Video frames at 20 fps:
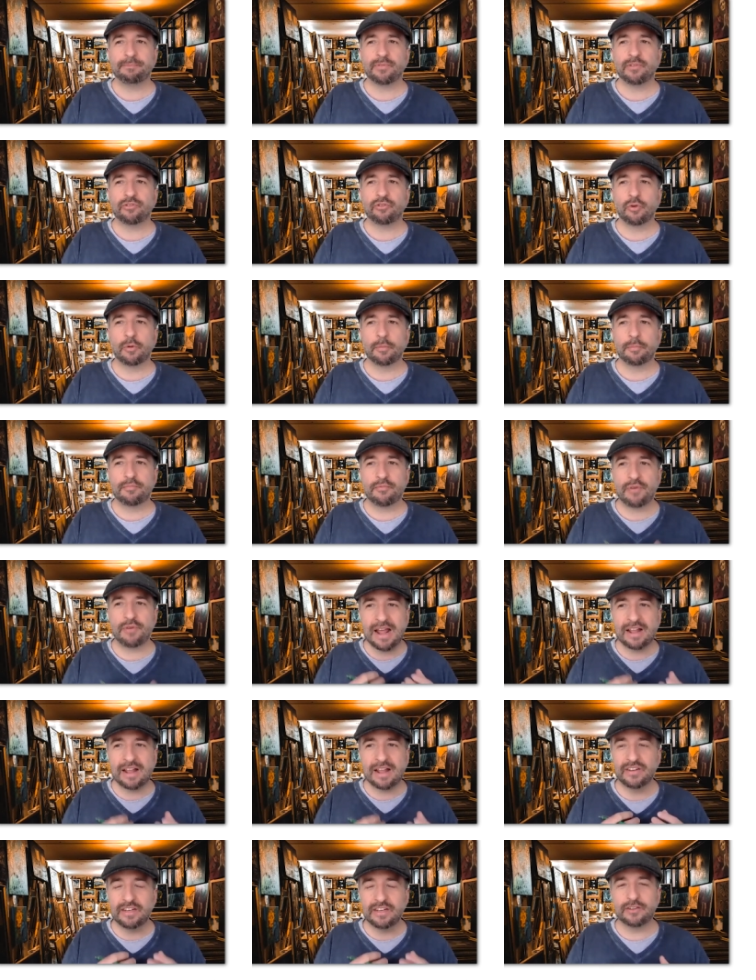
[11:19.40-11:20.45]
so
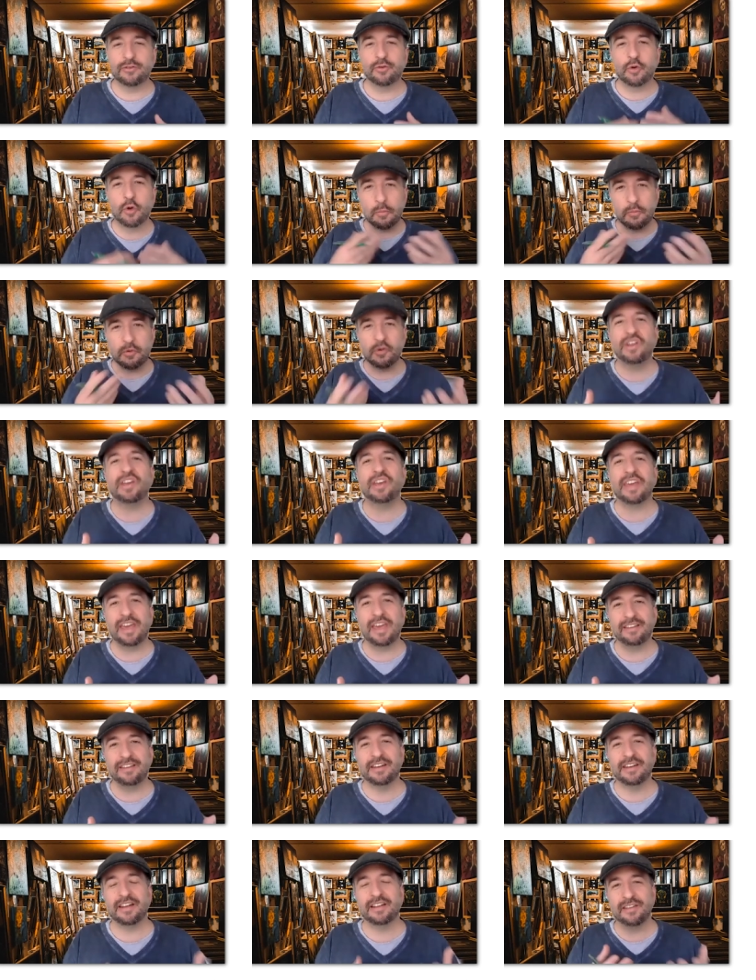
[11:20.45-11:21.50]
brands need to
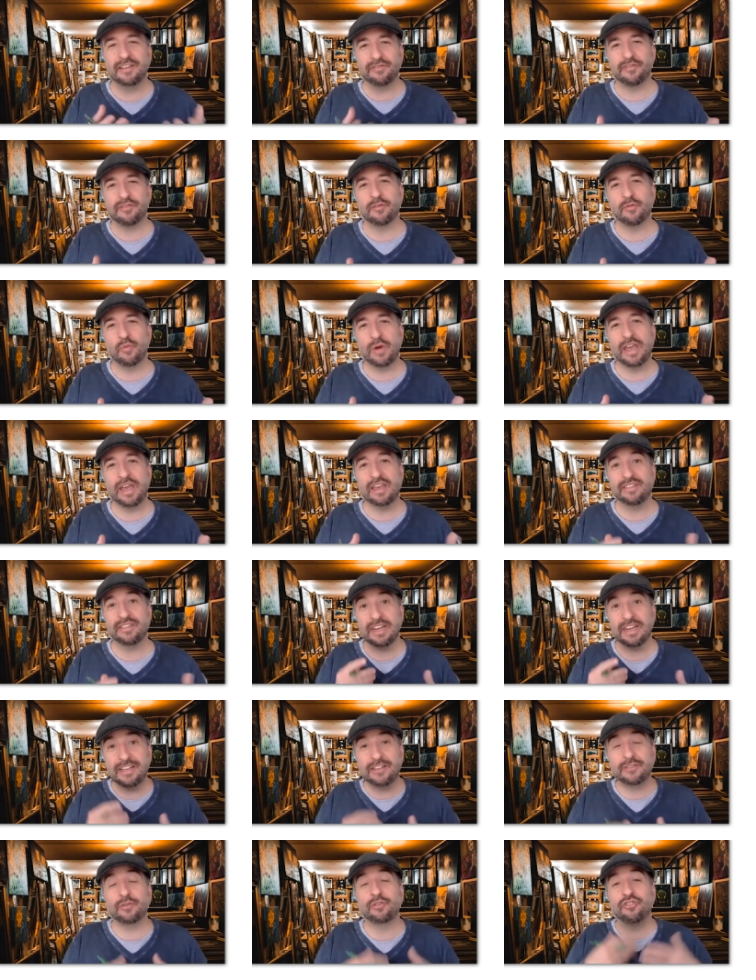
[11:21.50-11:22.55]
communicate in a different way. They
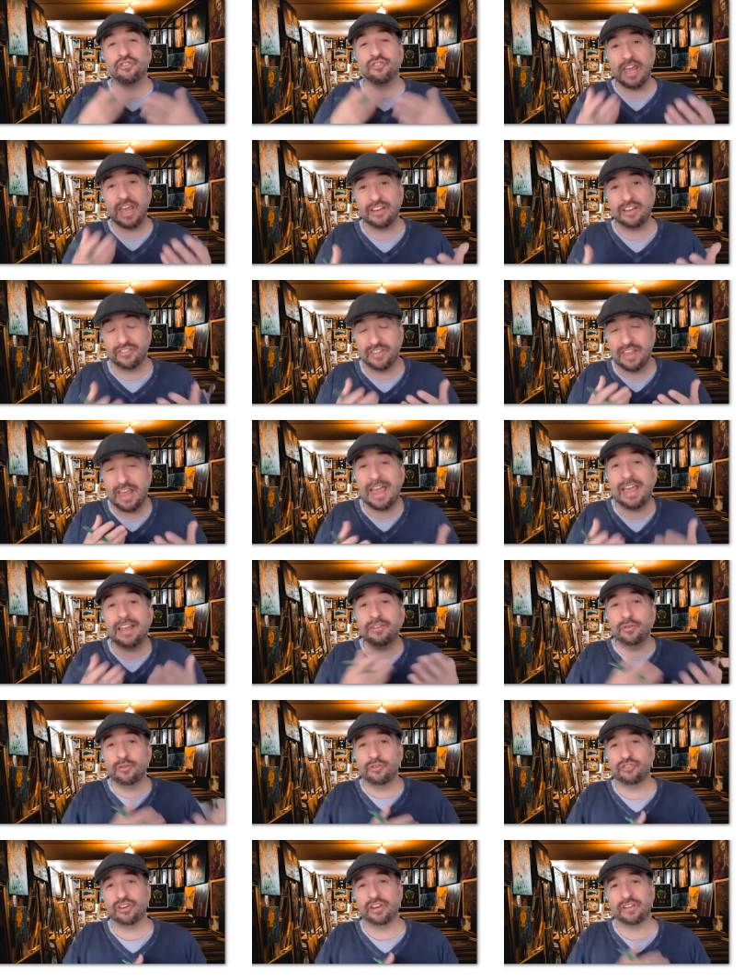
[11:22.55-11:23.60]
need to change. They had
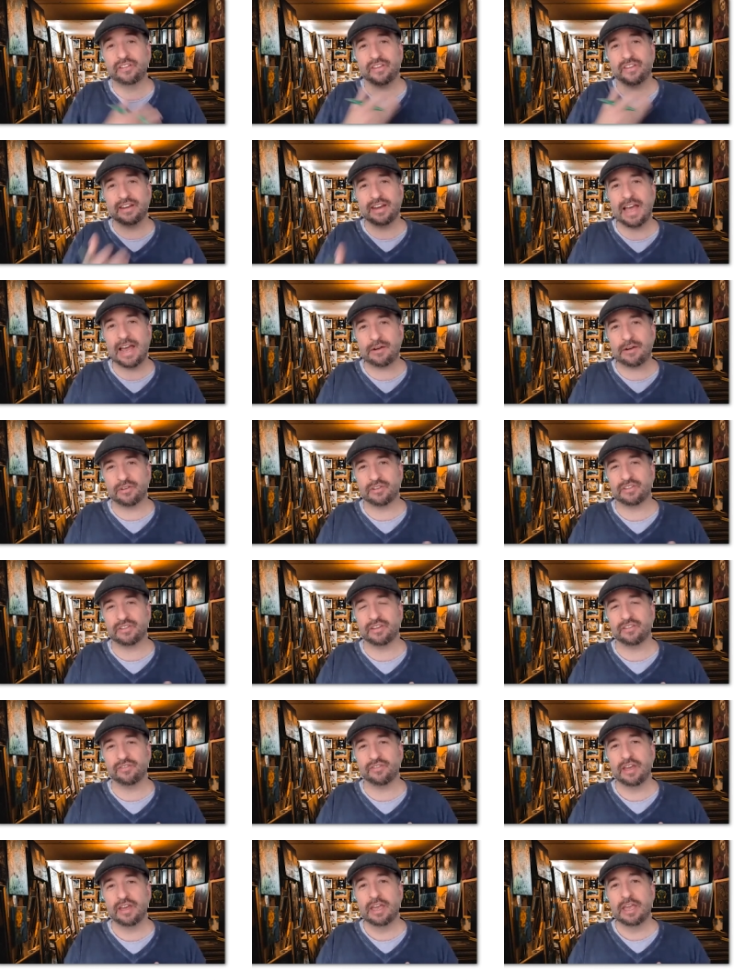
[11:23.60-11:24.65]
to change their
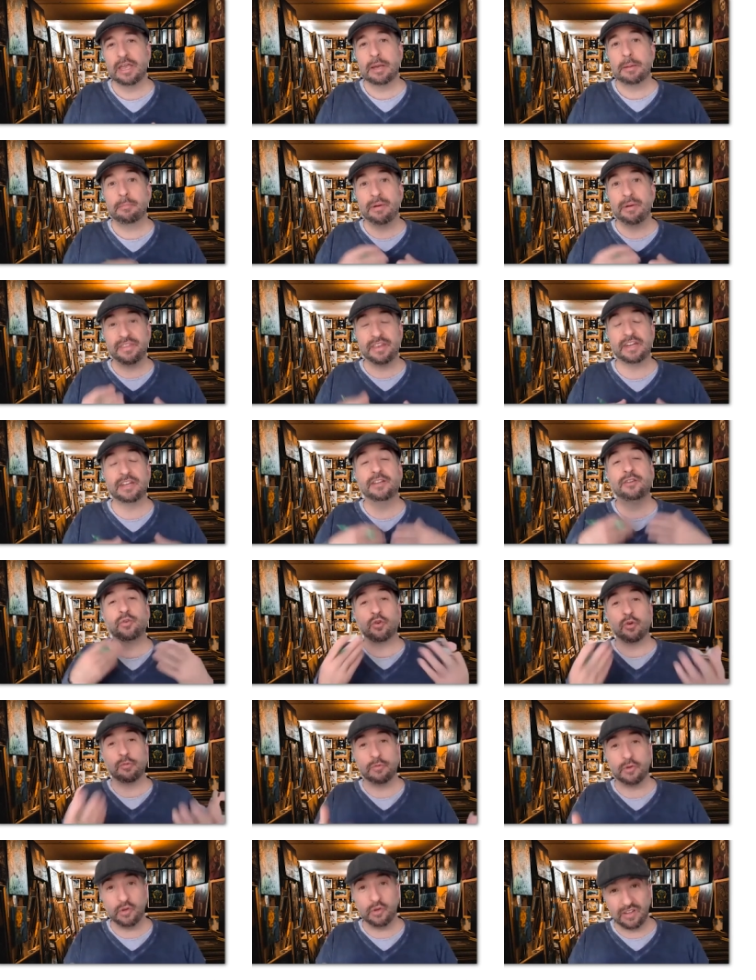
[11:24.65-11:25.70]
narrative, but they need to
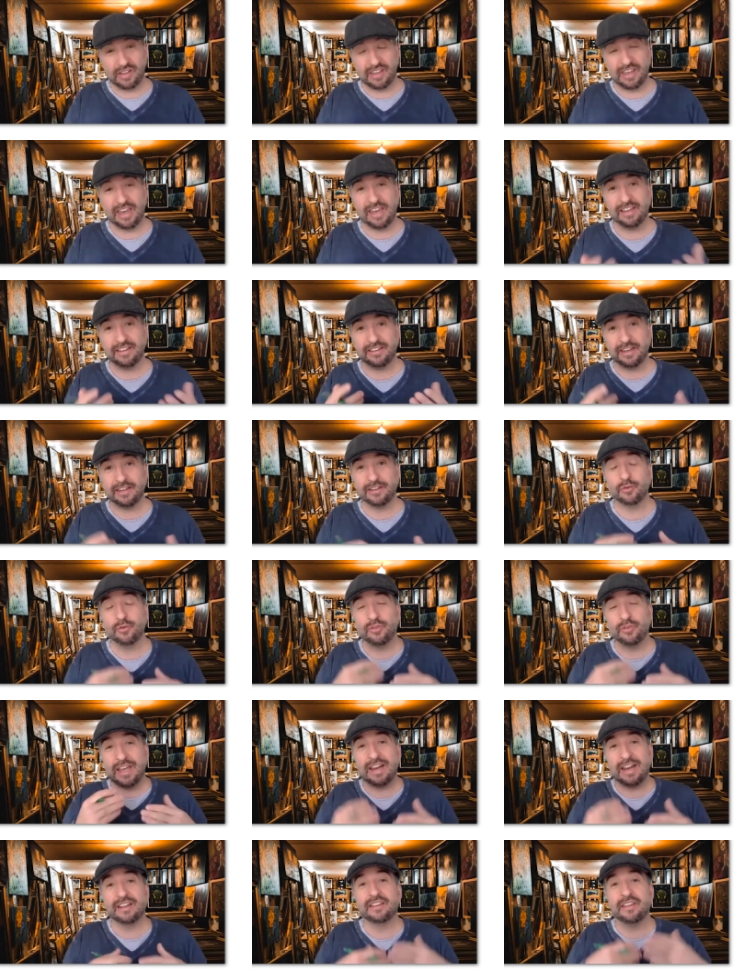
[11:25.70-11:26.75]
communicate and to
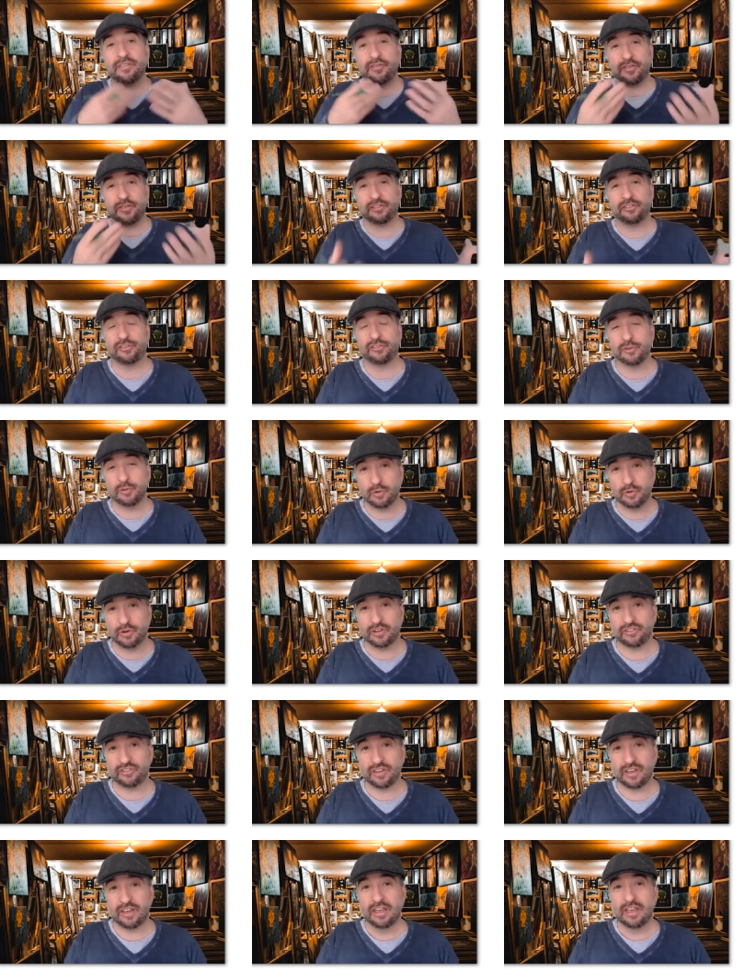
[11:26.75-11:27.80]
tell a different stories.